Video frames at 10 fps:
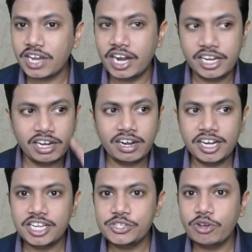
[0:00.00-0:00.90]
until and
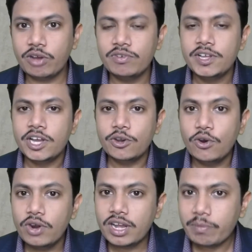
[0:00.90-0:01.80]
unless you have
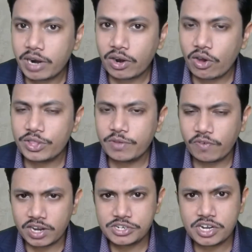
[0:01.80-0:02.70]
good command on the
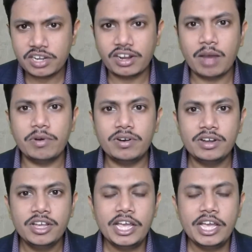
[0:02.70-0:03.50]
functional grammar,